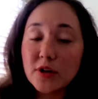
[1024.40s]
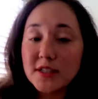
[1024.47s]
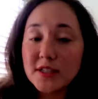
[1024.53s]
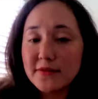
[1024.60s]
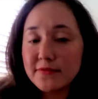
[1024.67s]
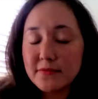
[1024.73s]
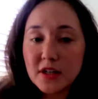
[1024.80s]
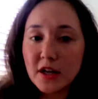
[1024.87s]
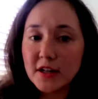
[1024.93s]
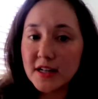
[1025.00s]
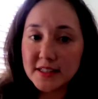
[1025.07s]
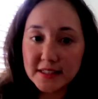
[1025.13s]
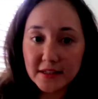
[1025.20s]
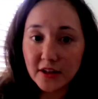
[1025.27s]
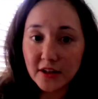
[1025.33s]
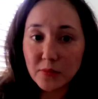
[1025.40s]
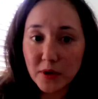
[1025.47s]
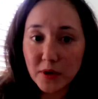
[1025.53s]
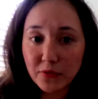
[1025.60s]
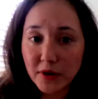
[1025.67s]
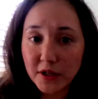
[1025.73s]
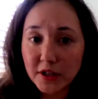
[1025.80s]
stories have not necessarily
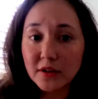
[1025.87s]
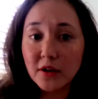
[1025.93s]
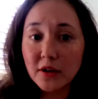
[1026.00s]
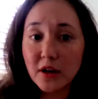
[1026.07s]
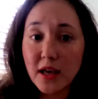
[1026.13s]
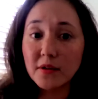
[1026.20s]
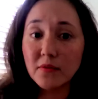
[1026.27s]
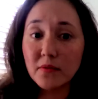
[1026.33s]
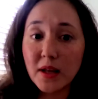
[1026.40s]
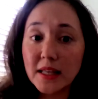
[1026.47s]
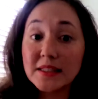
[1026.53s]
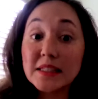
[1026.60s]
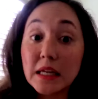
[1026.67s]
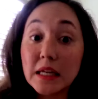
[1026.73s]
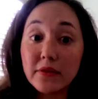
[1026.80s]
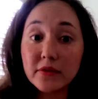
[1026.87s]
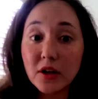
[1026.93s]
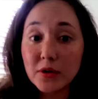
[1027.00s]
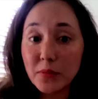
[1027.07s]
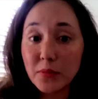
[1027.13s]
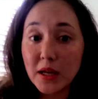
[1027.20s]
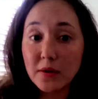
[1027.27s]
been written and saved
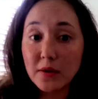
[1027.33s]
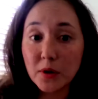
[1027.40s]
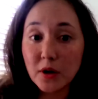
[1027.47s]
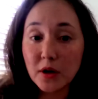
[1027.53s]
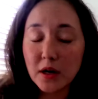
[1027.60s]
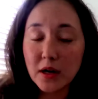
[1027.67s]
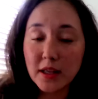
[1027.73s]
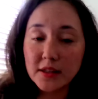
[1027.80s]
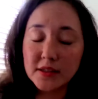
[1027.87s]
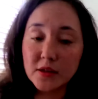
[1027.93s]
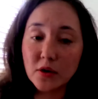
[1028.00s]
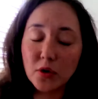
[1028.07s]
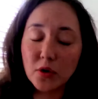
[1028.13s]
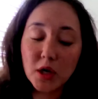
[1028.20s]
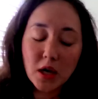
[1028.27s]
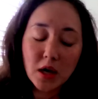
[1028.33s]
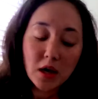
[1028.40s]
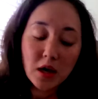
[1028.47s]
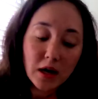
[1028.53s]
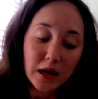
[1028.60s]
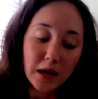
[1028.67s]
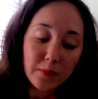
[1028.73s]
on paper. And so
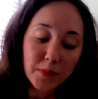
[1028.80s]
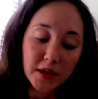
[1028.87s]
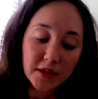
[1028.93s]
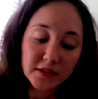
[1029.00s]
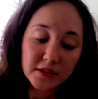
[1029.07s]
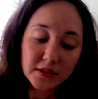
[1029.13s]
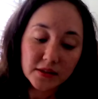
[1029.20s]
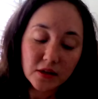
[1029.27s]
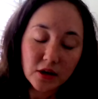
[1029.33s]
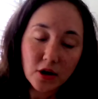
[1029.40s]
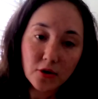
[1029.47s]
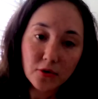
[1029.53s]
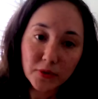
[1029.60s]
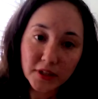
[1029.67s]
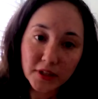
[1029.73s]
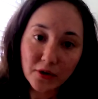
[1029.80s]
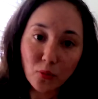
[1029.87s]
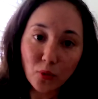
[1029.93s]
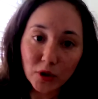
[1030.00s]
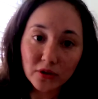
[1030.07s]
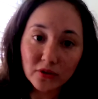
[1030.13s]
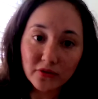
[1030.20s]
it's a really
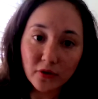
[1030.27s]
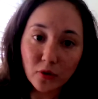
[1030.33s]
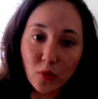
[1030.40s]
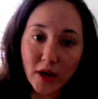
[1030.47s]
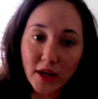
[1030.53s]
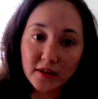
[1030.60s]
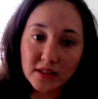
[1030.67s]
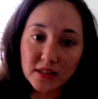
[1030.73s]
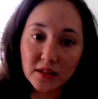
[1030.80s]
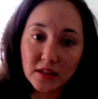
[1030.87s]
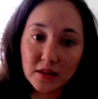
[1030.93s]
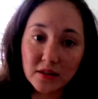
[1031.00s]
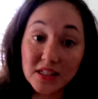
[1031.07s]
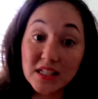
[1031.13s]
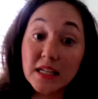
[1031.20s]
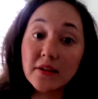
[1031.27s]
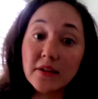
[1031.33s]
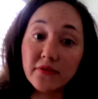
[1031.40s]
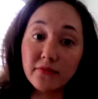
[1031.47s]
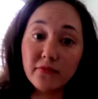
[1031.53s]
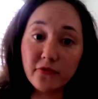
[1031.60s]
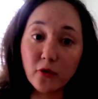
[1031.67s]
wonderful way to
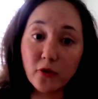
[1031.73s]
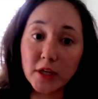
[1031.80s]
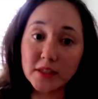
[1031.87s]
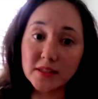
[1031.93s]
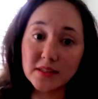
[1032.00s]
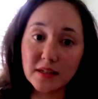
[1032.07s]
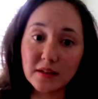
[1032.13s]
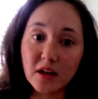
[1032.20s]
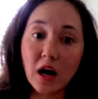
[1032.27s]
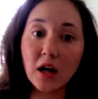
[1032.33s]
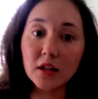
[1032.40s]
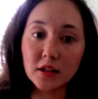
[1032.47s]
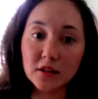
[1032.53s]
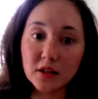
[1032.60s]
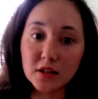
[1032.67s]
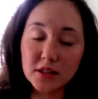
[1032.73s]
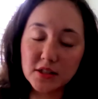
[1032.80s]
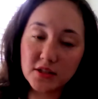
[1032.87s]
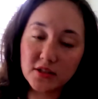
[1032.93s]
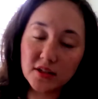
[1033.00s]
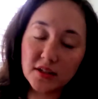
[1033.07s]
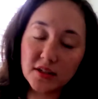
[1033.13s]
give voice and color
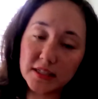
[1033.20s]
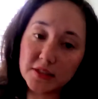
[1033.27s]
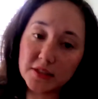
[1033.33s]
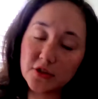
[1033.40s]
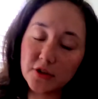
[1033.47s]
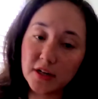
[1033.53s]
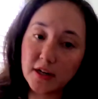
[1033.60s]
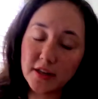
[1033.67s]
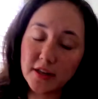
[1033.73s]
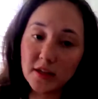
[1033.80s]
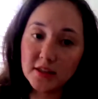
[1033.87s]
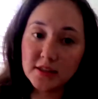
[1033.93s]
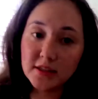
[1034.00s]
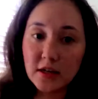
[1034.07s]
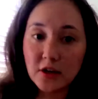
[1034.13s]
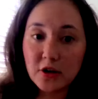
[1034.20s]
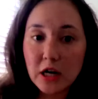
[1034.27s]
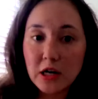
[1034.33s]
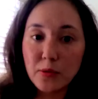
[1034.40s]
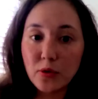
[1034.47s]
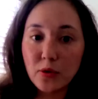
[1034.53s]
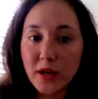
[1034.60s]
to history. And I think it's an
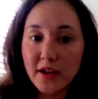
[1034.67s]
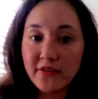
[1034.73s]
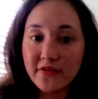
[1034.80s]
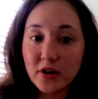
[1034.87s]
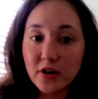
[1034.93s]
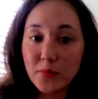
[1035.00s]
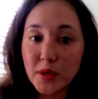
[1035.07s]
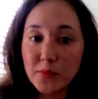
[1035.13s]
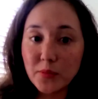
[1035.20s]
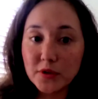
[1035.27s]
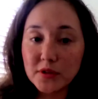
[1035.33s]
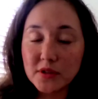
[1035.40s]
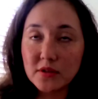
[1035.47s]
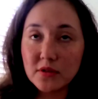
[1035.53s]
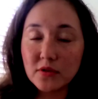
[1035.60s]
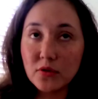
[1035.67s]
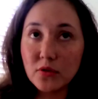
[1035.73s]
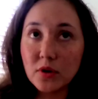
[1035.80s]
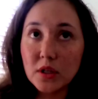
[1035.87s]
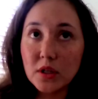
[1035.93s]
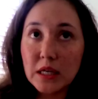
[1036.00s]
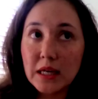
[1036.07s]
incredible way for people
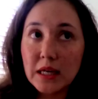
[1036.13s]
to